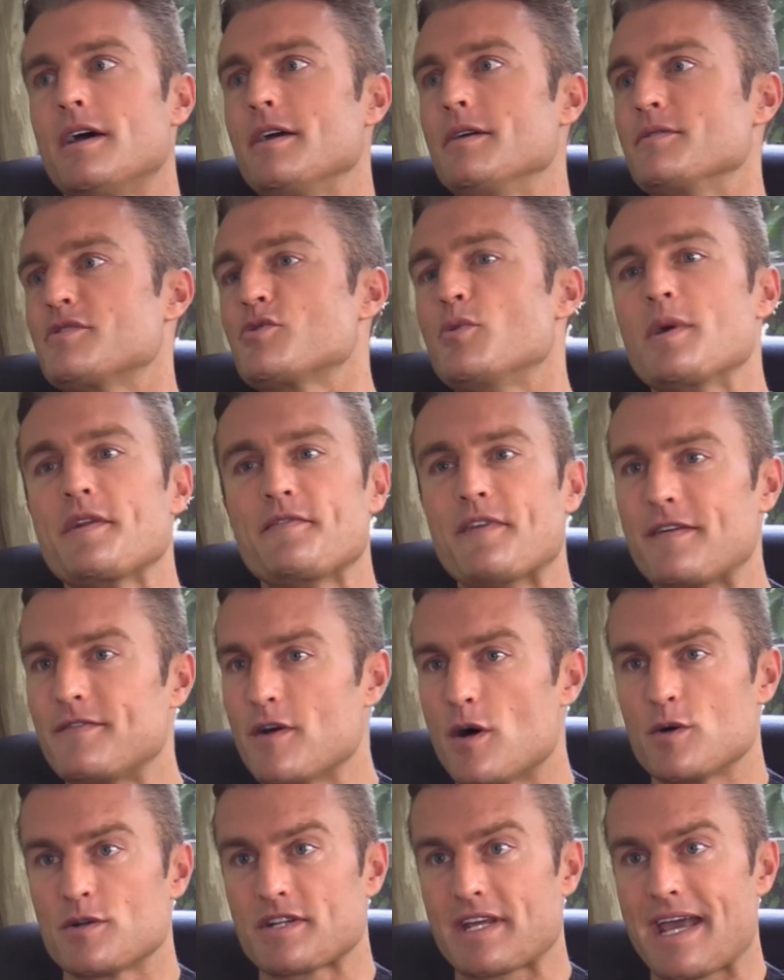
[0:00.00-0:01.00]
it was twenty five
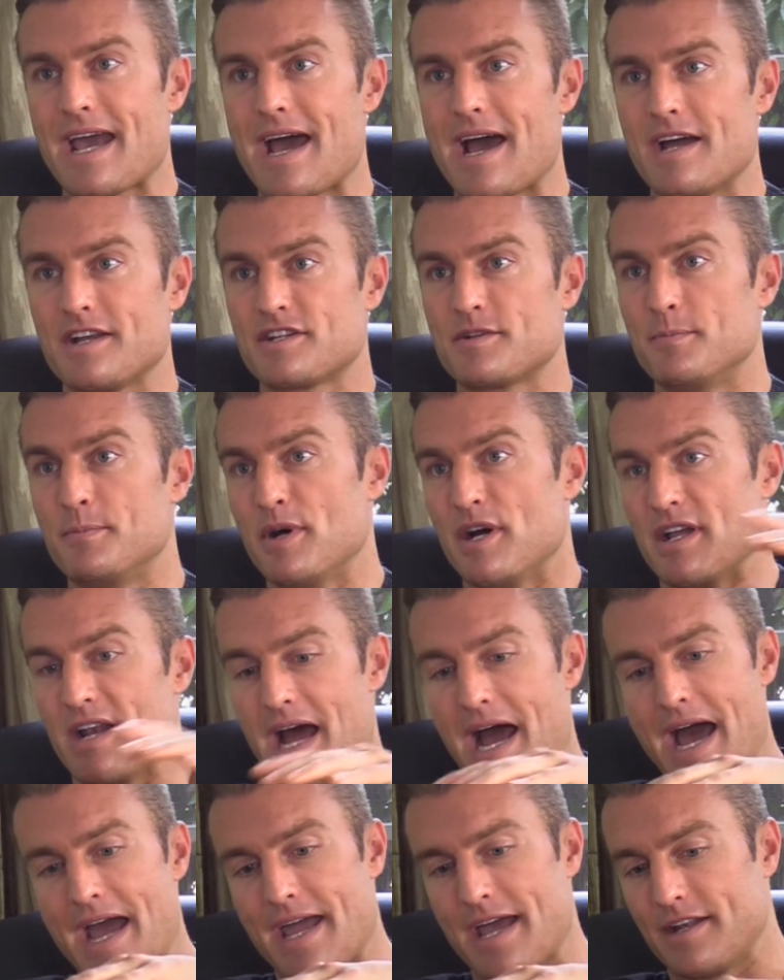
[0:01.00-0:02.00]
dollars cash,
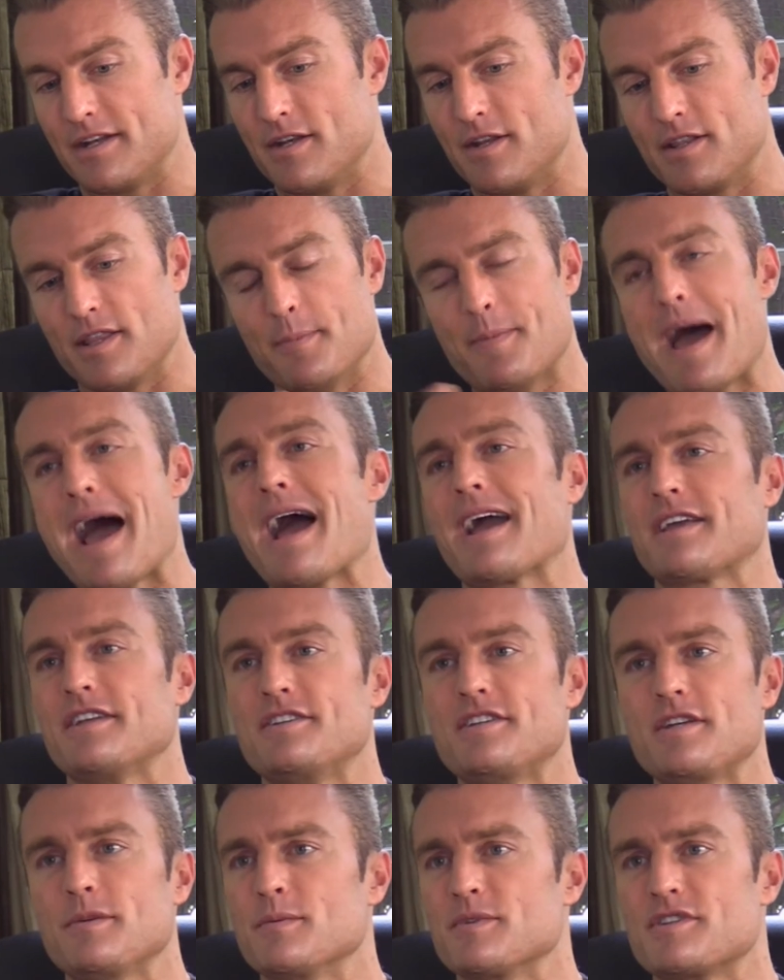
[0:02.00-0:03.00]
but I had the
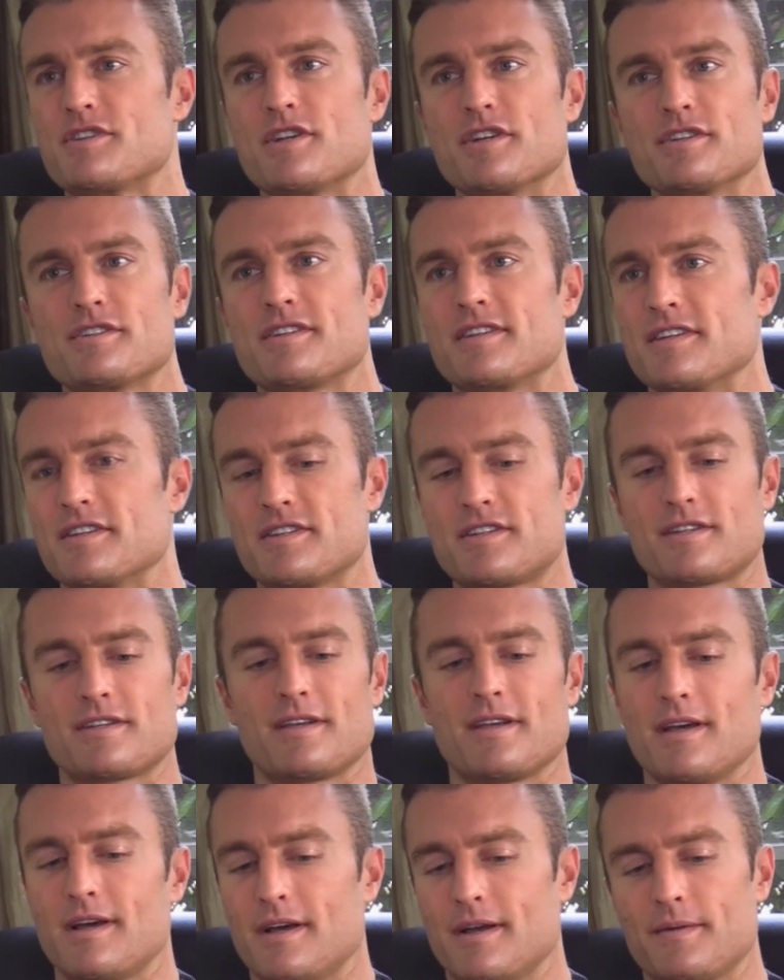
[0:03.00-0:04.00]
packaging was just
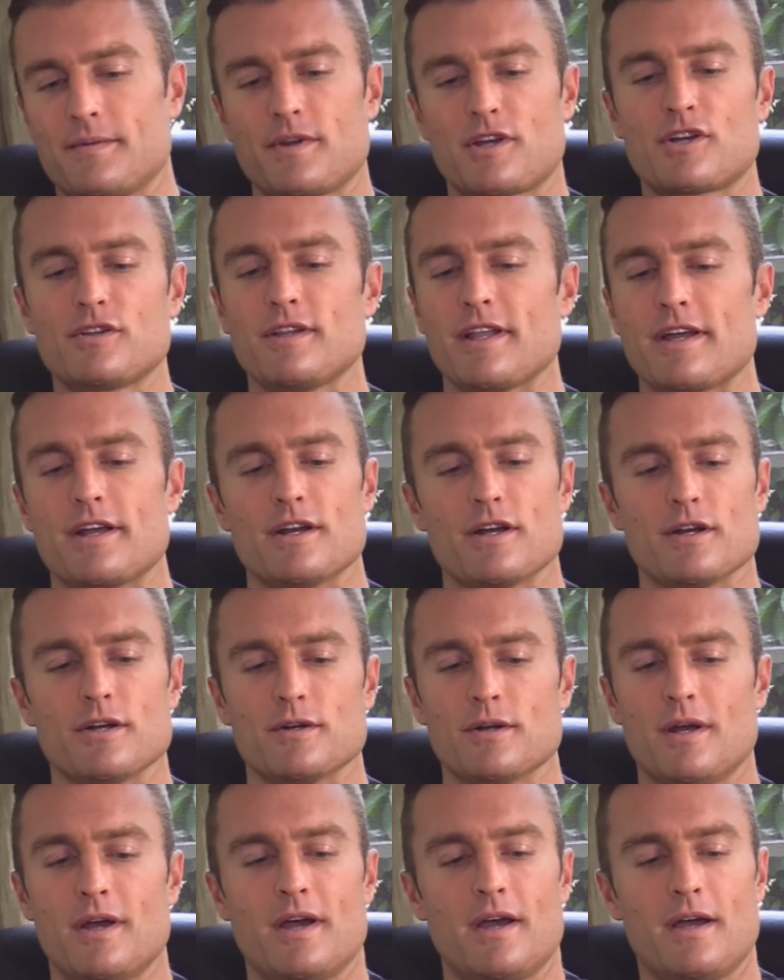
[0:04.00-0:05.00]
this uh,
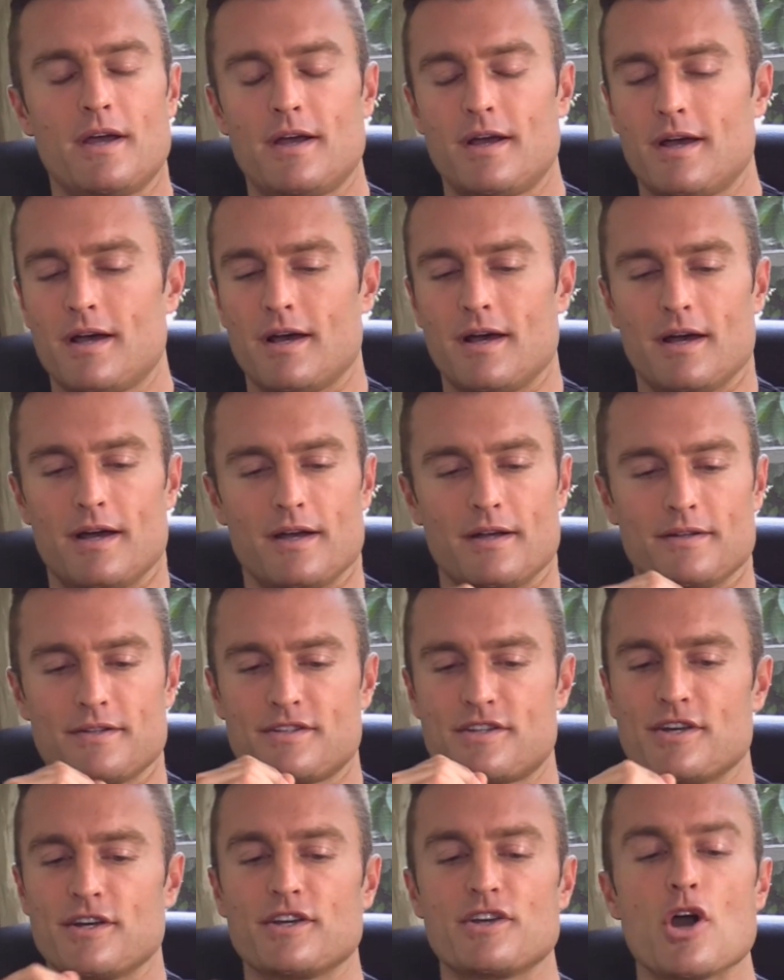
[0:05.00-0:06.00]
clear uh,
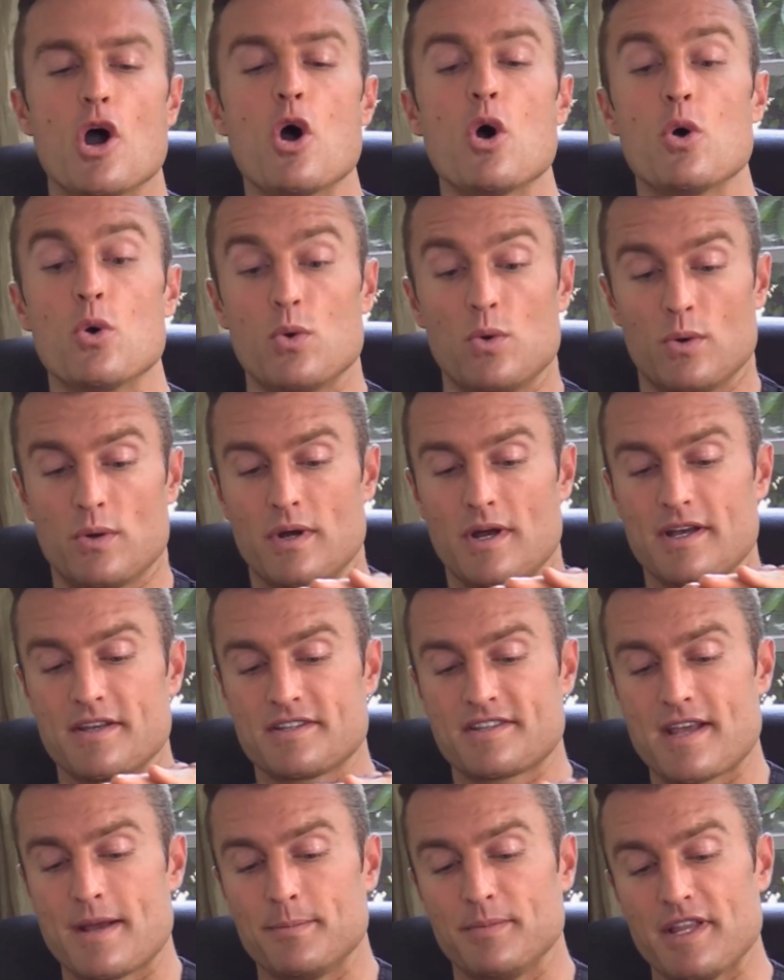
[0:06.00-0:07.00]
to go
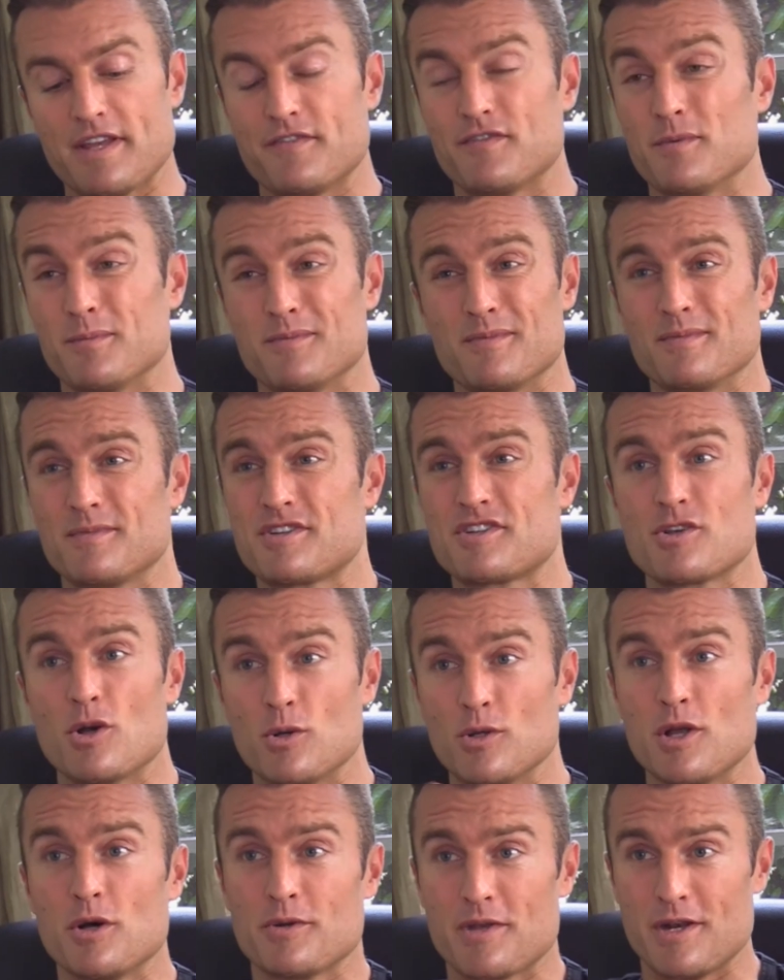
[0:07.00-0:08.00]
assembly from
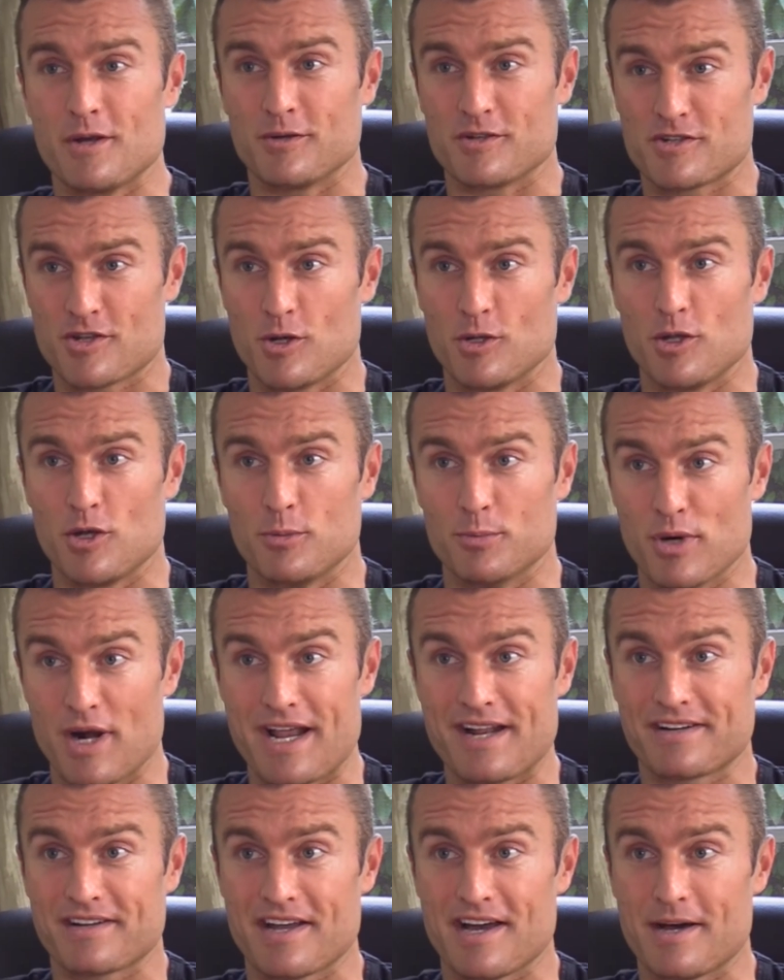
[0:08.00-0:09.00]
Solo, you know, Solo
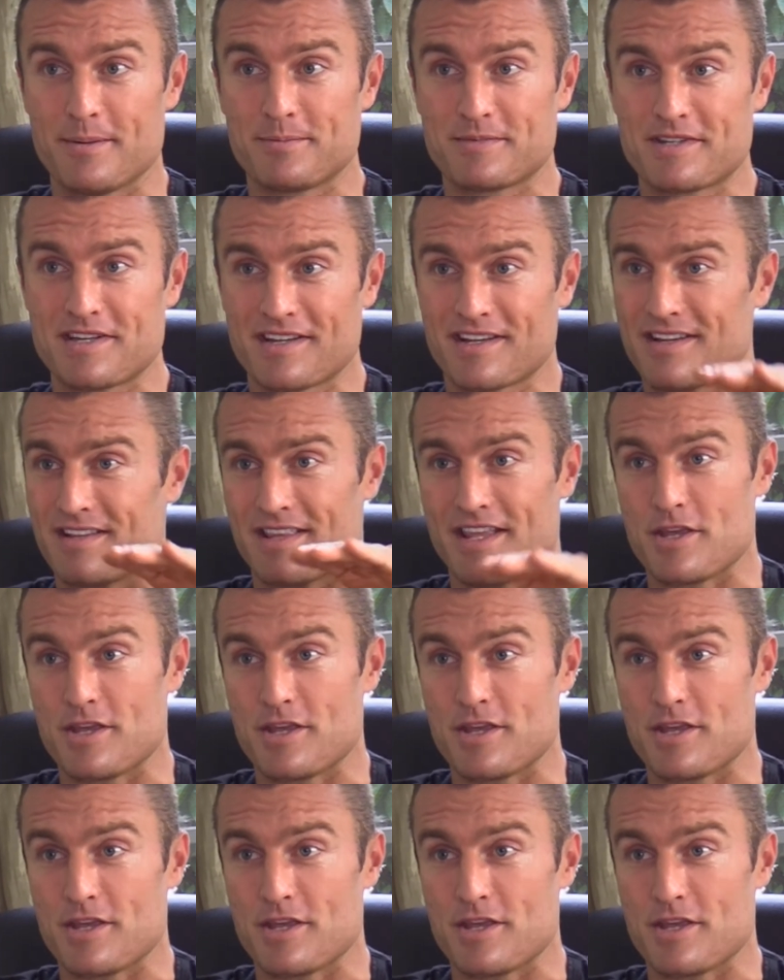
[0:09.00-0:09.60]
brand cups yes.